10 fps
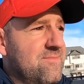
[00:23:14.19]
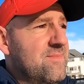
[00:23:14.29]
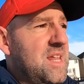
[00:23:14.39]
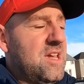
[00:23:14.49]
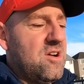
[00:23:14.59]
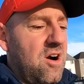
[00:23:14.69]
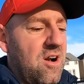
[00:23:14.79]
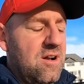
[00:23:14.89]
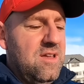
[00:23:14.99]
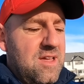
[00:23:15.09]
meaning
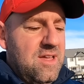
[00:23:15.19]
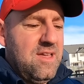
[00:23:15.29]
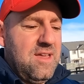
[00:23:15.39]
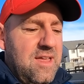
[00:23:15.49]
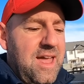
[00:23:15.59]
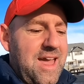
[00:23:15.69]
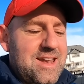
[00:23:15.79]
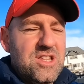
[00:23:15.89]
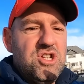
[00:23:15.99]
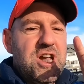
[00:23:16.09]
car
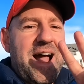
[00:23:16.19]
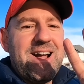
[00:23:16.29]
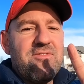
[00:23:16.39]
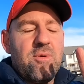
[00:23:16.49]
and jack